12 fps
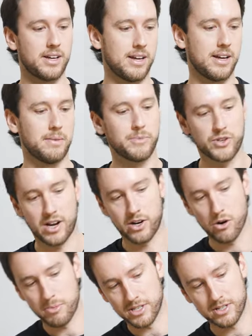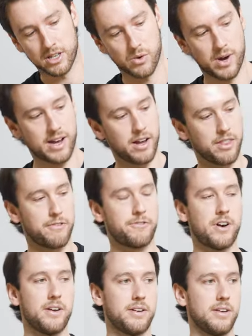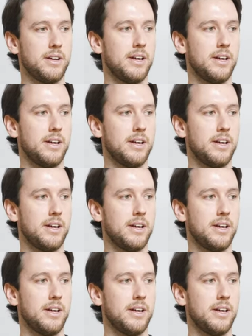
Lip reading: You got your Opus silhouette on the front,